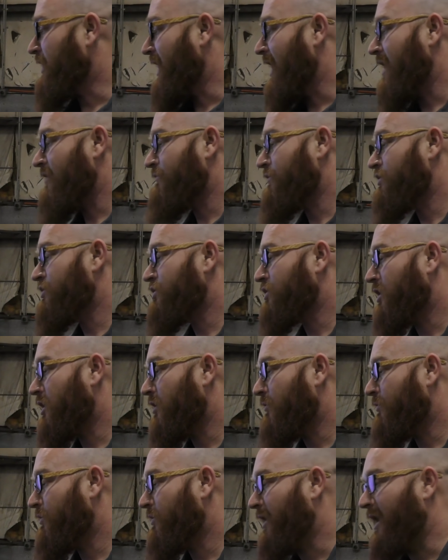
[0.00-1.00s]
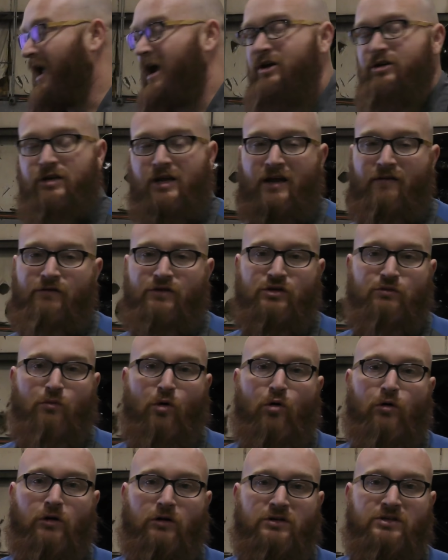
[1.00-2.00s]
to have in a shop. I actually have a
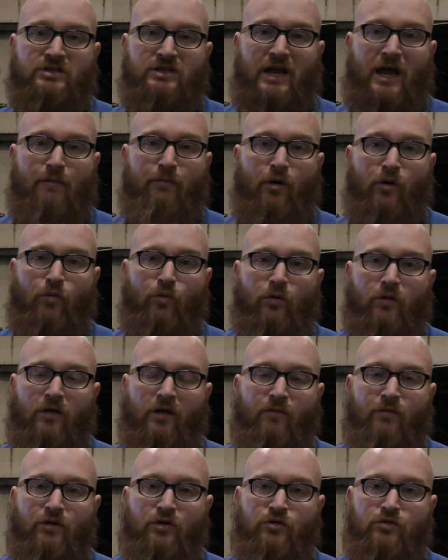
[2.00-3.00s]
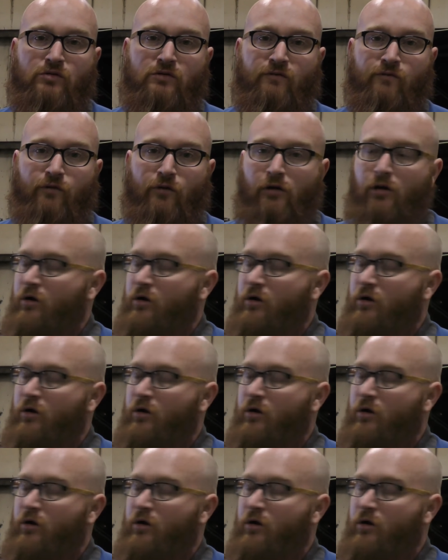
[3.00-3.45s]
small little snap-on one that I've been using for a